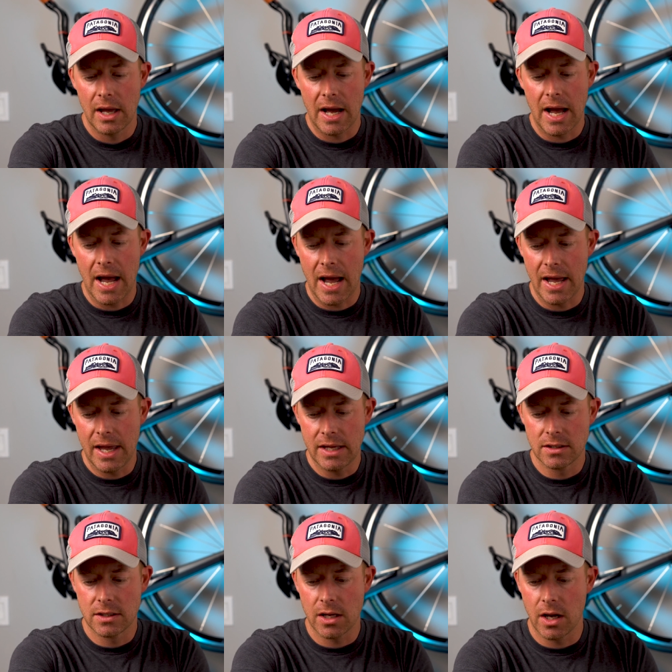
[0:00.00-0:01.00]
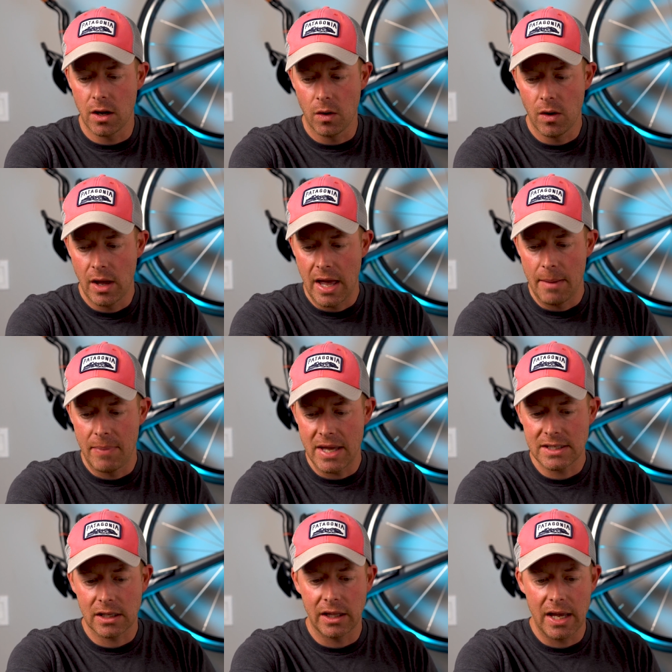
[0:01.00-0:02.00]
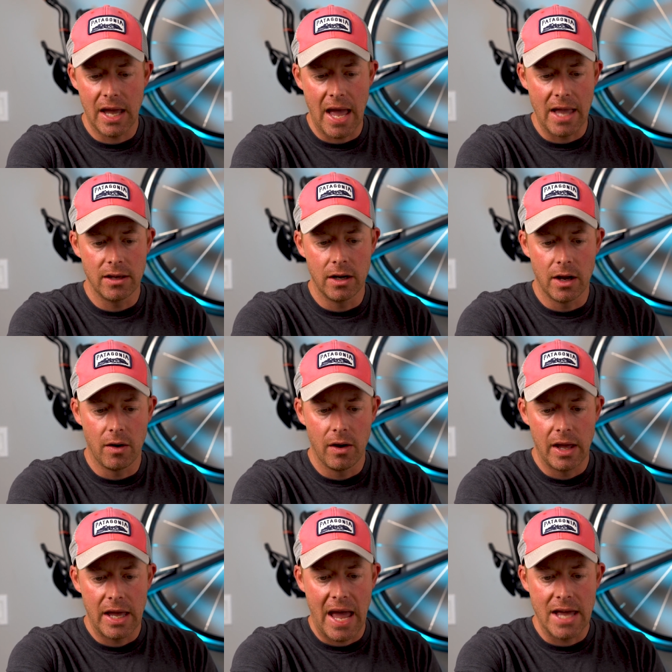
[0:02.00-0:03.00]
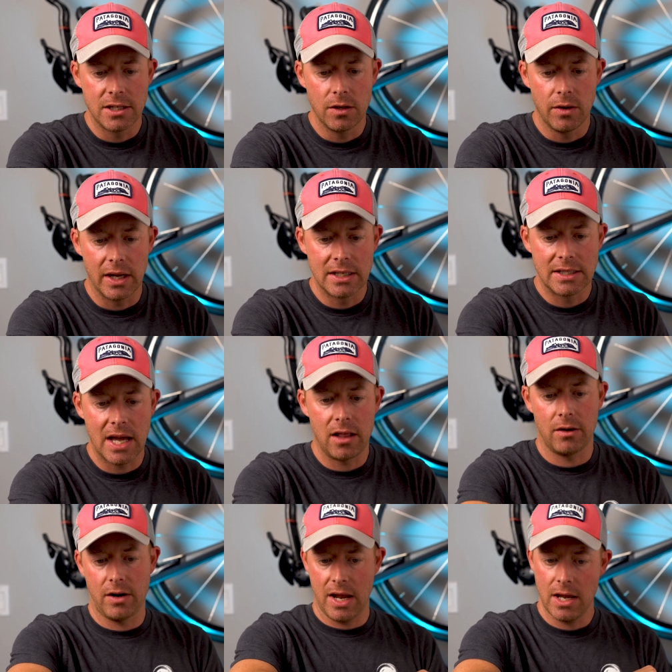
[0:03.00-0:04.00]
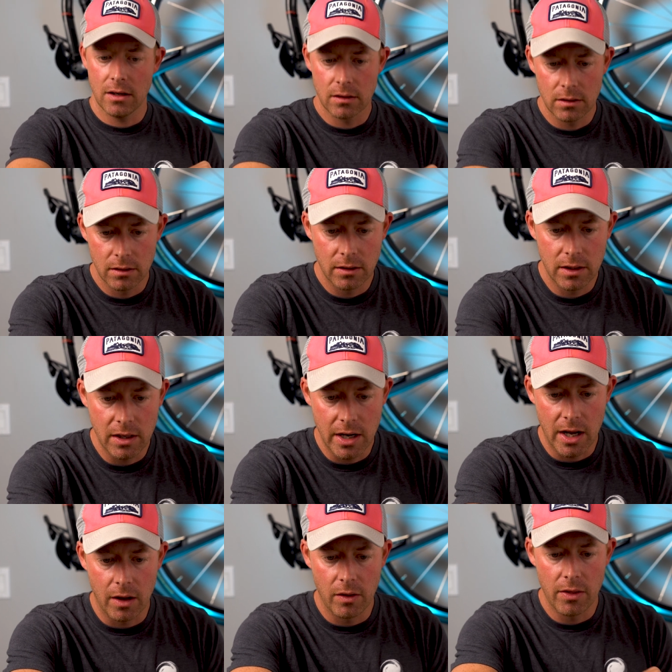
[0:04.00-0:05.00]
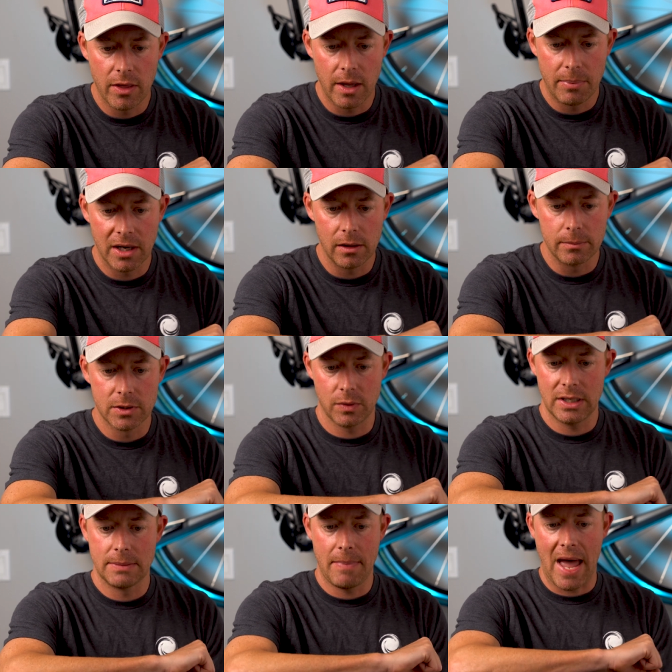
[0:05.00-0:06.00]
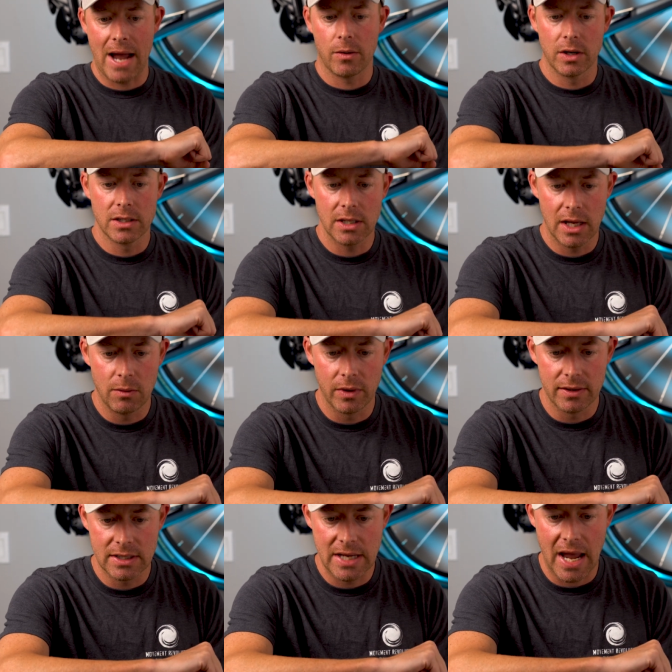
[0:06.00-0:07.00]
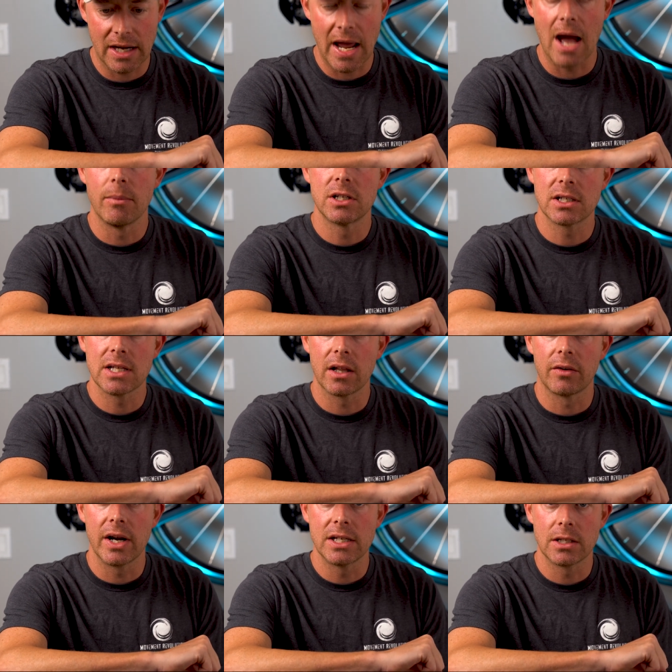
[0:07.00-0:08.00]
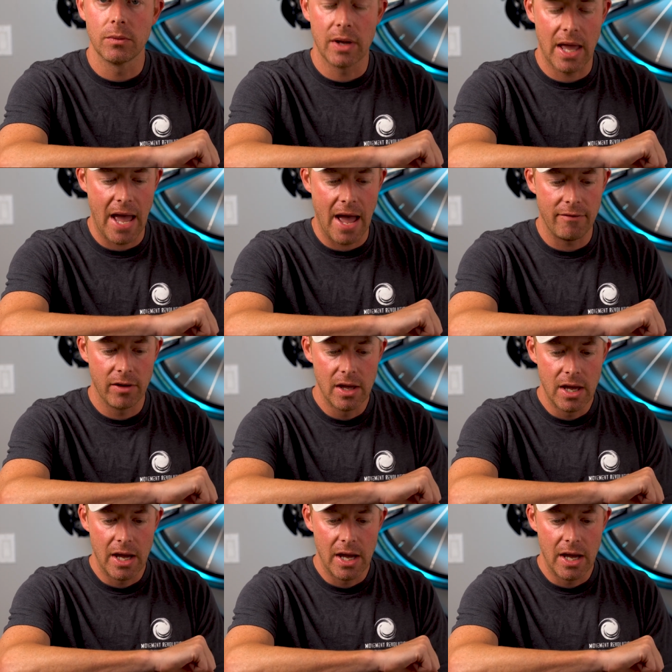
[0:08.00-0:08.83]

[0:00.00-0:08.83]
Uh, and so basically, you know, as you accelerate, you know, the pendulum swings backwards and we detect how much acceleration we have.